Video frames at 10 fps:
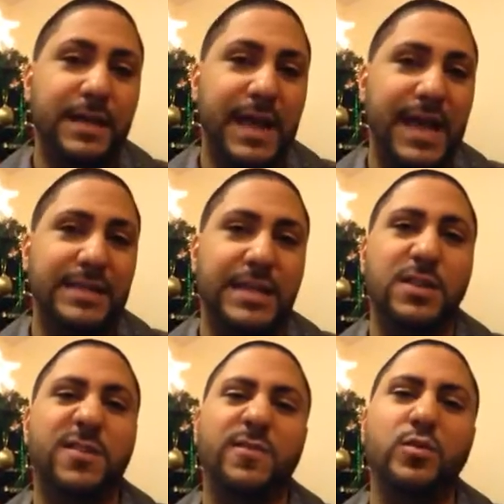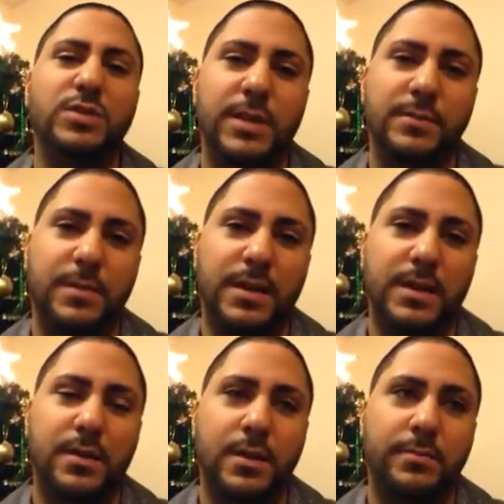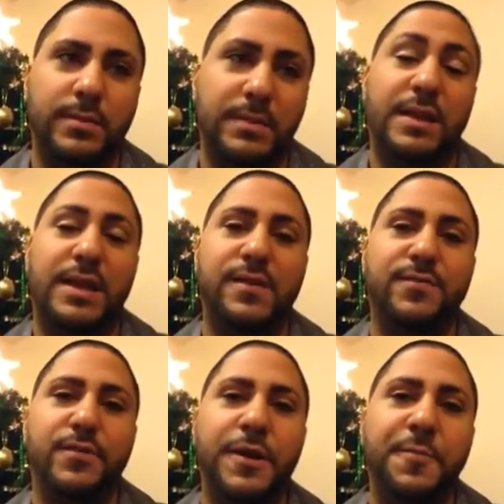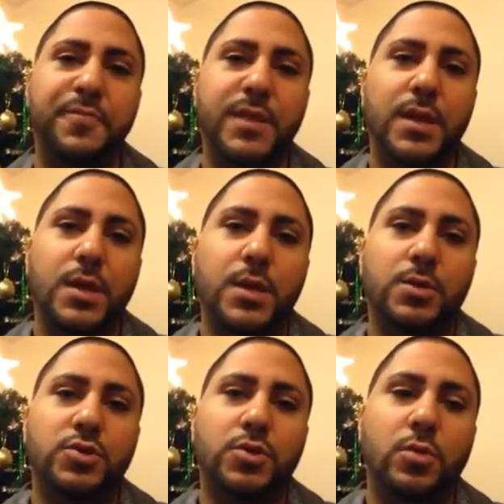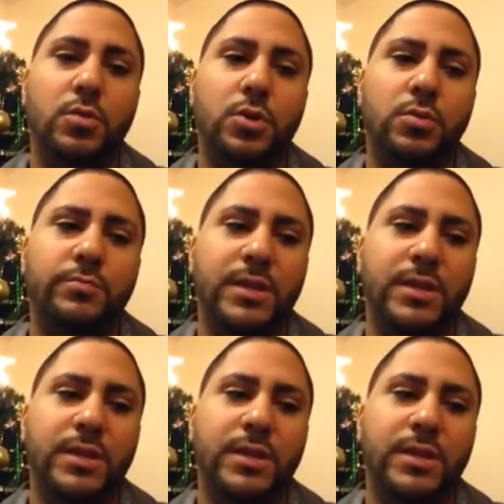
I had that done a few times in my life, right? So